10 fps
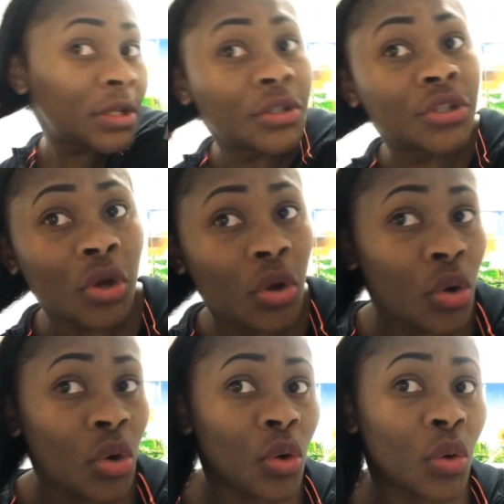
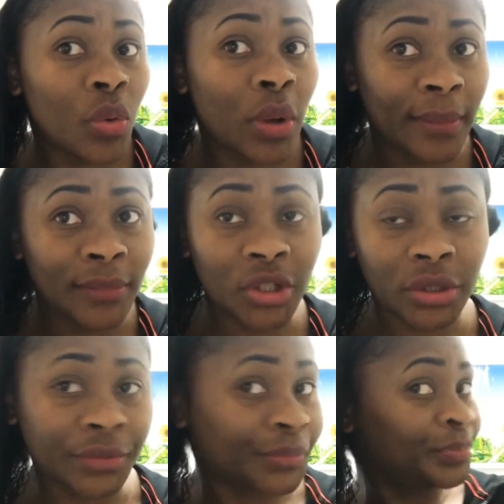So I'm
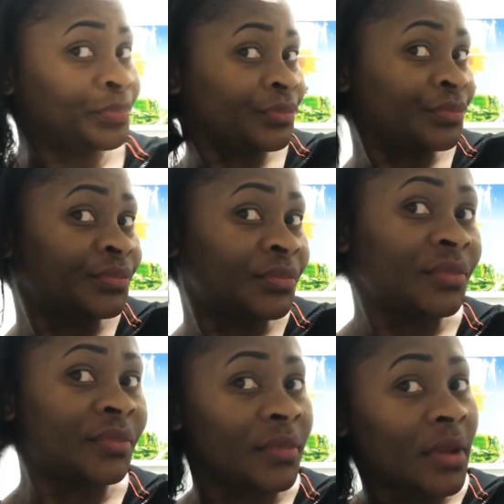done.
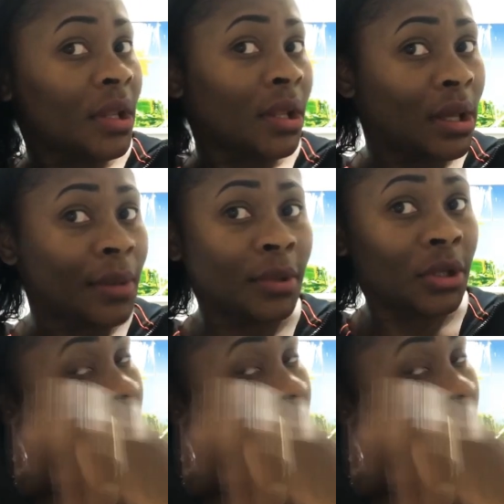I'm gonna